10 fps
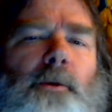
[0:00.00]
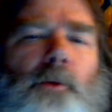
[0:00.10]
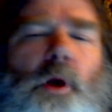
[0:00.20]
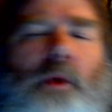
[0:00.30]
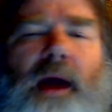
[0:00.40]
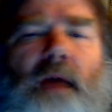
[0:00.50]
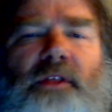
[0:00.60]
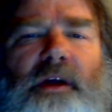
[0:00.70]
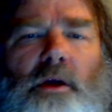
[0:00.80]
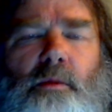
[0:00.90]
While we're out
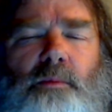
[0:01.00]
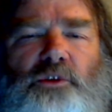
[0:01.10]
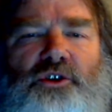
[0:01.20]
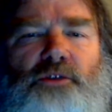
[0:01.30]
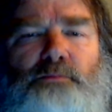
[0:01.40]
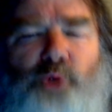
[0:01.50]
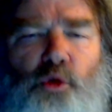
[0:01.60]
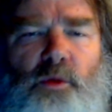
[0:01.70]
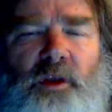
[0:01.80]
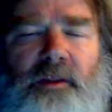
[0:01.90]
there
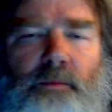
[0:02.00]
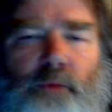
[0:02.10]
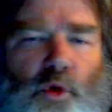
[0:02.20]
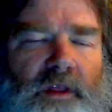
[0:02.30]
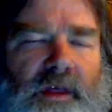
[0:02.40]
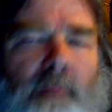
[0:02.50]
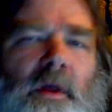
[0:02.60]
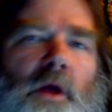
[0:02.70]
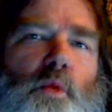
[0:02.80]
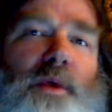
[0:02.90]
booing them,
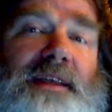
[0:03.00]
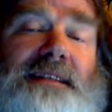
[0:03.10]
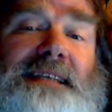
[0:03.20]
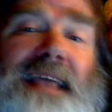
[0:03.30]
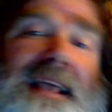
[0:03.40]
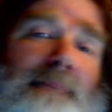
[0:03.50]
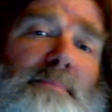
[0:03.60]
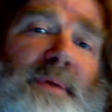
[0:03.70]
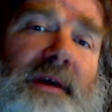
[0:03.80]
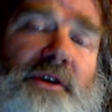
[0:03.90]
we can take
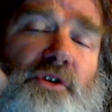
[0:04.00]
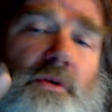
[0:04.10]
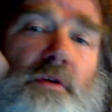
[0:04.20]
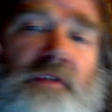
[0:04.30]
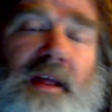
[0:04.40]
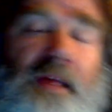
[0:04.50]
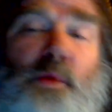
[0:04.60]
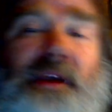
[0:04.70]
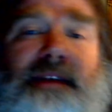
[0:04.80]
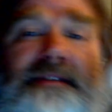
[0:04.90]
pictures and we
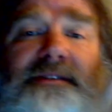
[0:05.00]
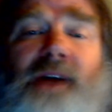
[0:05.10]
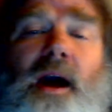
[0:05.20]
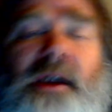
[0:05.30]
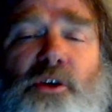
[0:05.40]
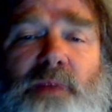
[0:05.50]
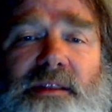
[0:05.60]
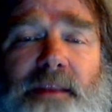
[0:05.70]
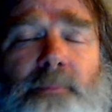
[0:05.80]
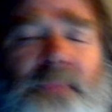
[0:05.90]
can
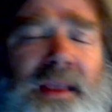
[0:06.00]
document them.